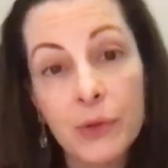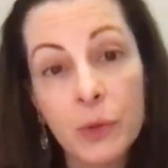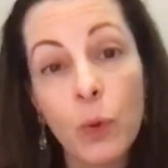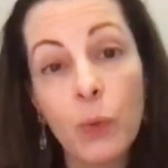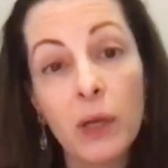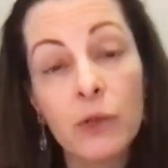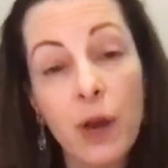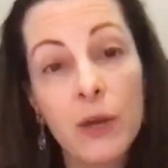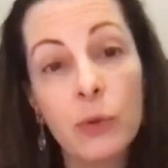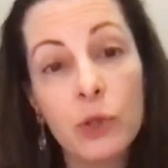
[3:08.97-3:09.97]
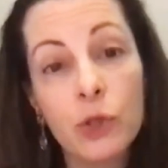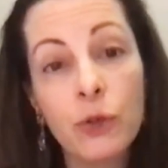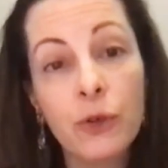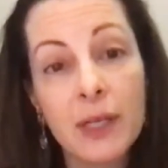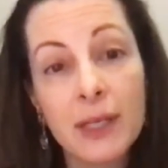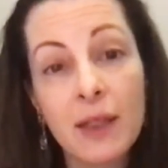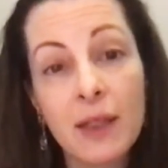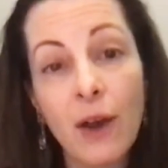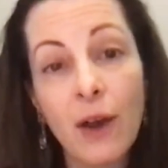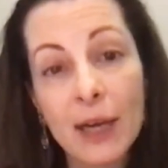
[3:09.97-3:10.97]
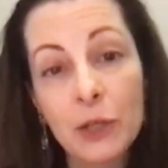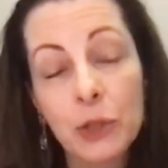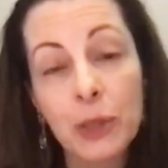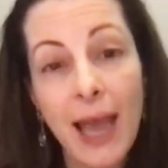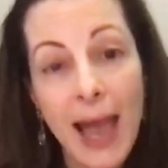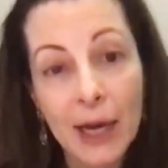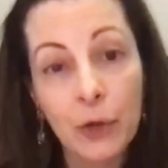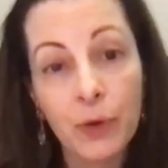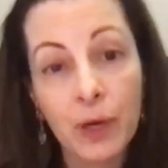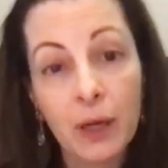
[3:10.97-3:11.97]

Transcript: And what we try to ensure is that they're actually accurate.